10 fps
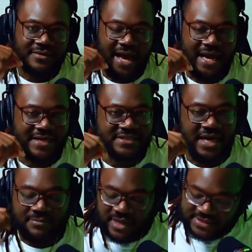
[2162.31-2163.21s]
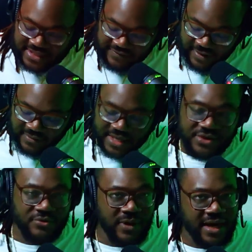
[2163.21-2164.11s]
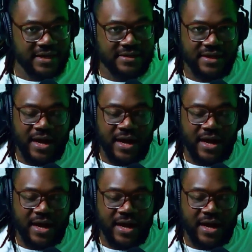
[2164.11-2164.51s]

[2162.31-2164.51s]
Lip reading: I had to check myself. I'm like, you right.